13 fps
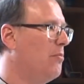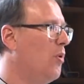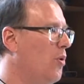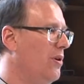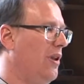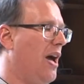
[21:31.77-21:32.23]

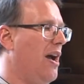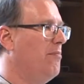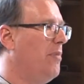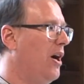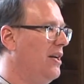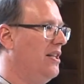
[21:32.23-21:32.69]
more
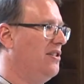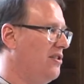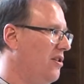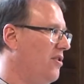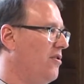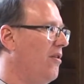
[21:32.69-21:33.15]
live bodies
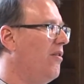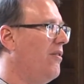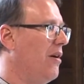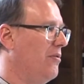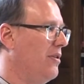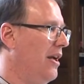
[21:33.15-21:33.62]
to
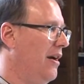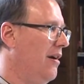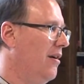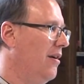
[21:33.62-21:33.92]
throw out there.